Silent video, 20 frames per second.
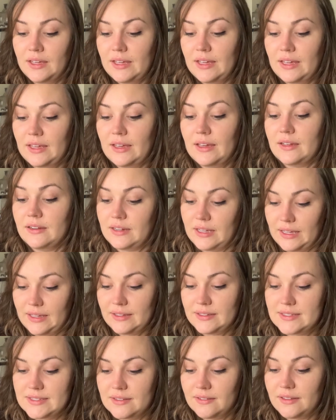Okay,
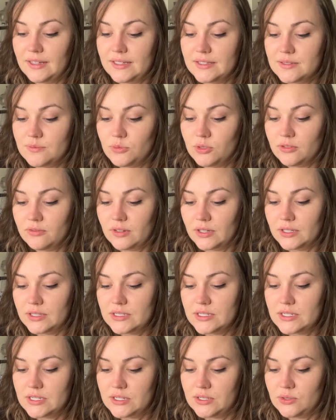so let's move on
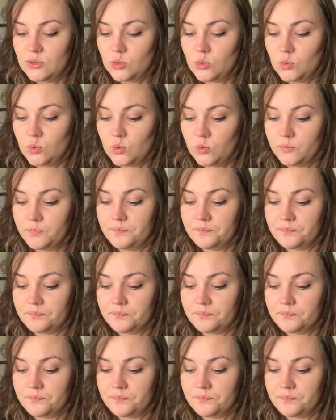to